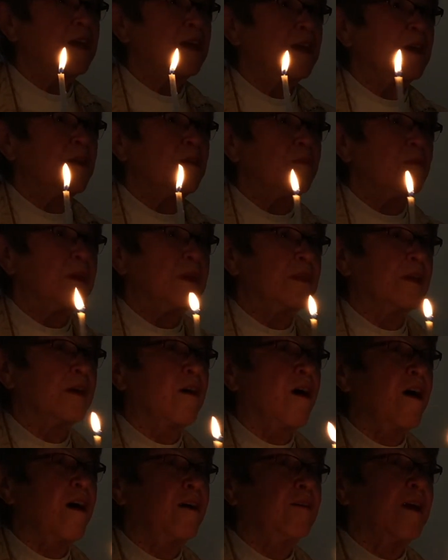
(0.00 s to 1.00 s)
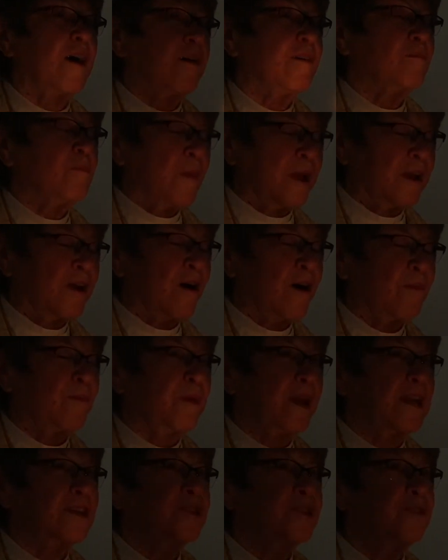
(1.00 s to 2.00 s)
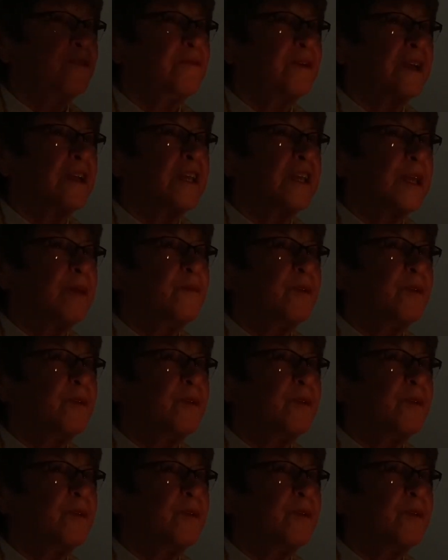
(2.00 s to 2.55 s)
didn't want to show any of the stained glass windows, because it would be